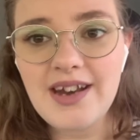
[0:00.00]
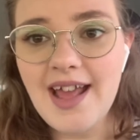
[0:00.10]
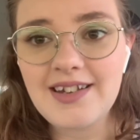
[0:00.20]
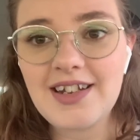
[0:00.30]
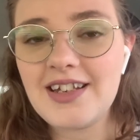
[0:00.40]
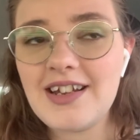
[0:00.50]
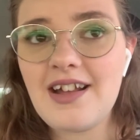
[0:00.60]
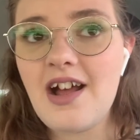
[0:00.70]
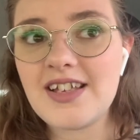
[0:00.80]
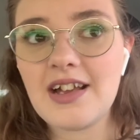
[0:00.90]
edited,
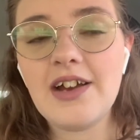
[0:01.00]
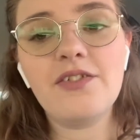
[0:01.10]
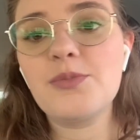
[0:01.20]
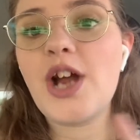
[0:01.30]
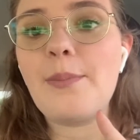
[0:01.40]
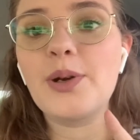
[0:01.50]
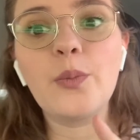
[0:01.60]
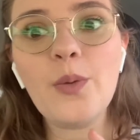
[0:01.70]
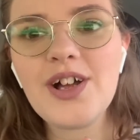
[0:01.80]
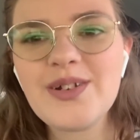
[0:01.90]
aside from chapter
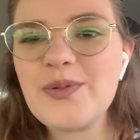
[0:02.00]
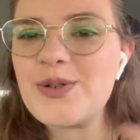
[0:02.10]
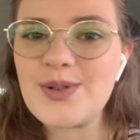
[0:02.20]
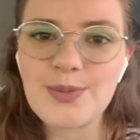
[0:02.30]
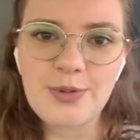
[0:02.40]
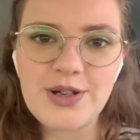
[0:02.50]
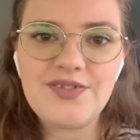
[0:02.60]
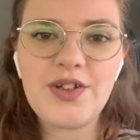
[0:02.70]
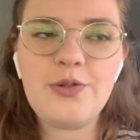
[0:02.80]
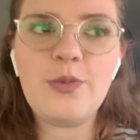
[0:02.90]
1, which was a
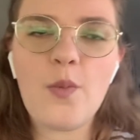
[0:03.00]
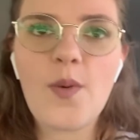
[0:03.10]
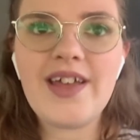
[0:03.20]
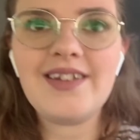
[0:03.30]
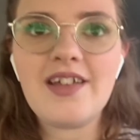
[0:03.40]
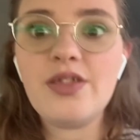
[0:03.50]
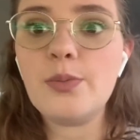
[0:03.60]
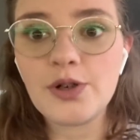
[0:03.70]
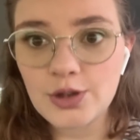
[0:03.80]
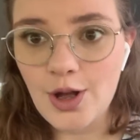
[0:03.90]
preview when the
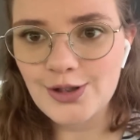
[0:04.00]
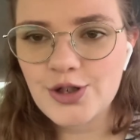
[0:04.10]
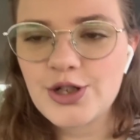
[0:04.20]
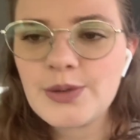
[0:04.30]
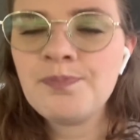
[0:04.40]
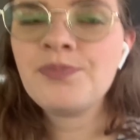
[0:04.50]
book launched.